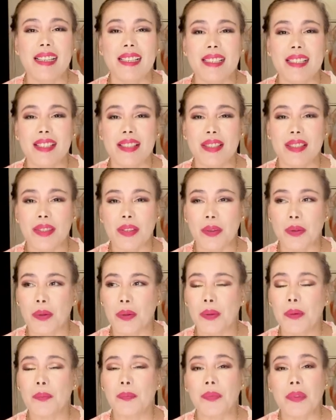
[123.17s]

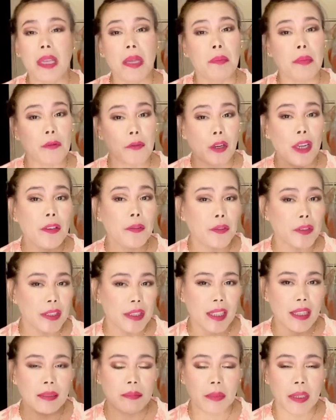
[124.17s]
So before I
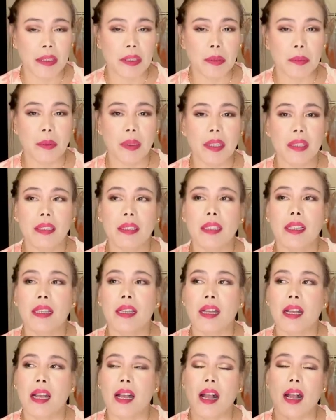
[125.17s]
forget, by the way,
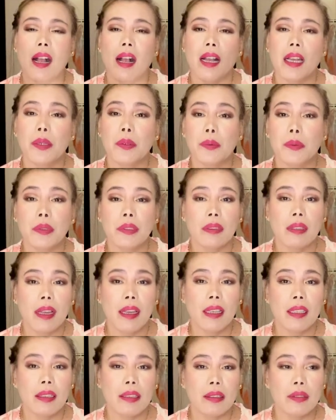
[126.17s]
I would
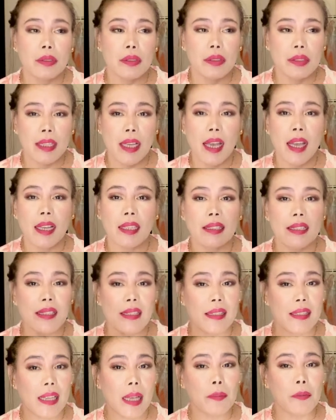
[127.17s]
like to tag
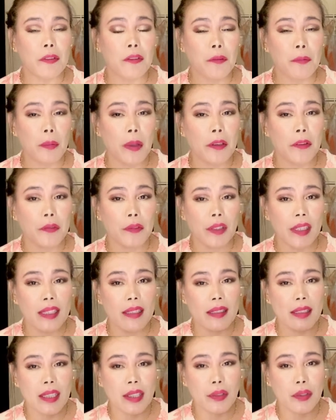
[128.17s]
some of my
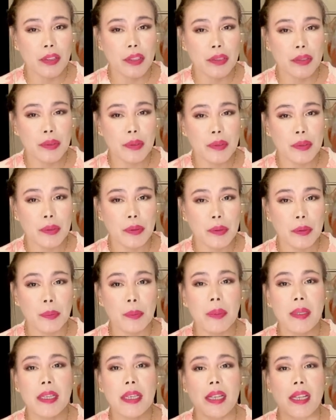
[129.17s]
friends here on
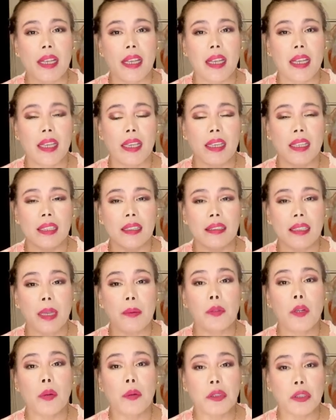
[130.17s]
YouTube, and
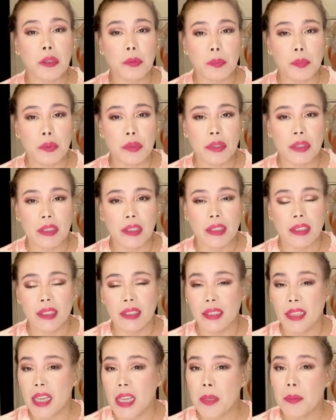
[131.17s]
I'm going to put their
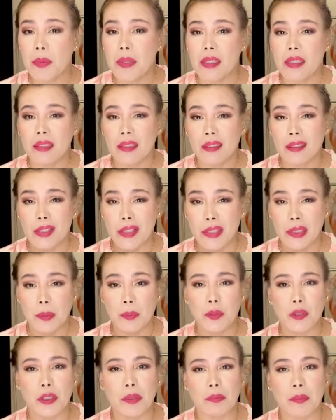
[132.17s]
names in the
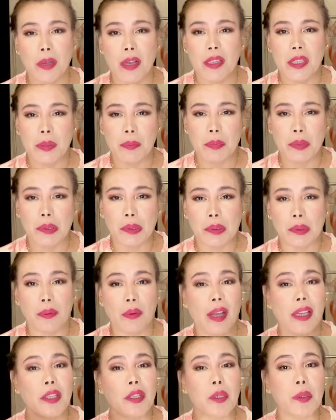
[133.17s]
description box below.
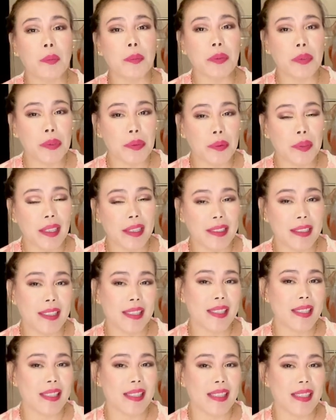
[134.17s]
I hope you
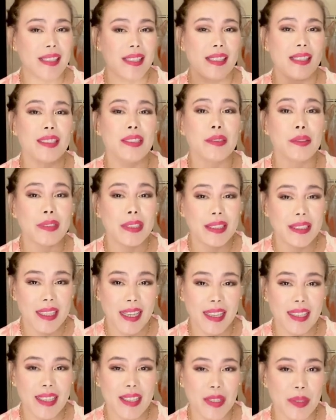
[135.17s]
ladies do the
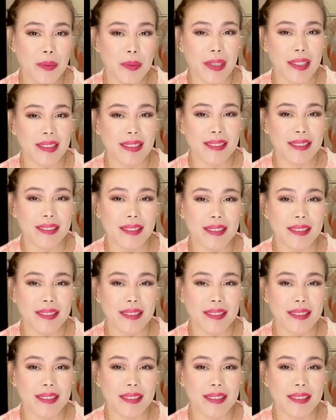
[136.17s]
tag as well.